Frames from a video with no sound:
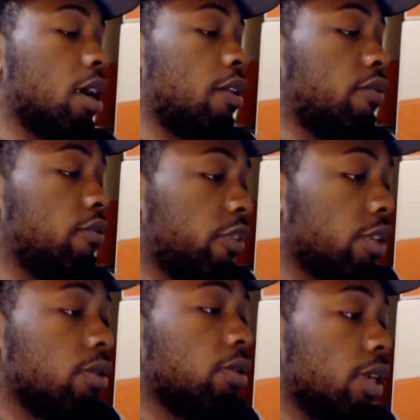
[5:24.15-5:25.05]
I
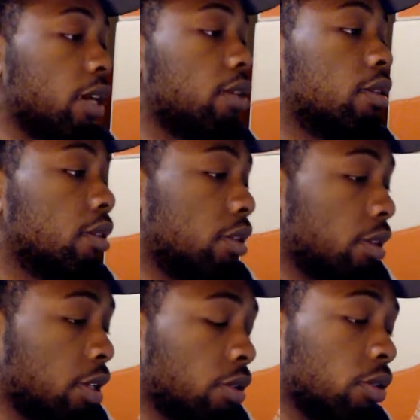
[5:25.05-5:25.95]
feel like
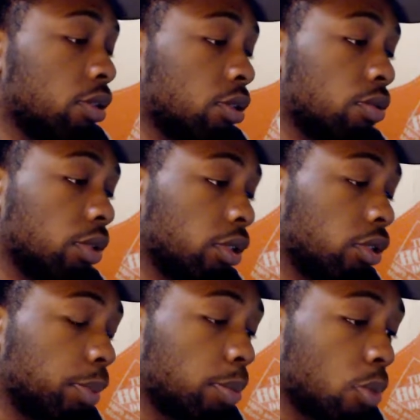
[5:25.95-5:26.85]
they're going to do a
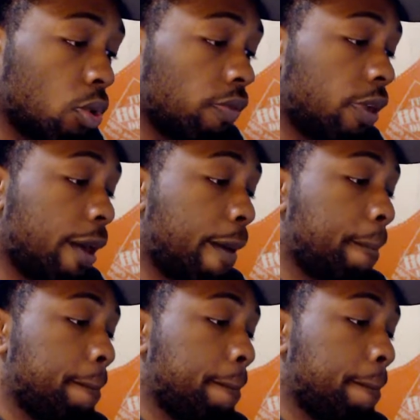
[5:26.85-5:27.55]
little bit more of that.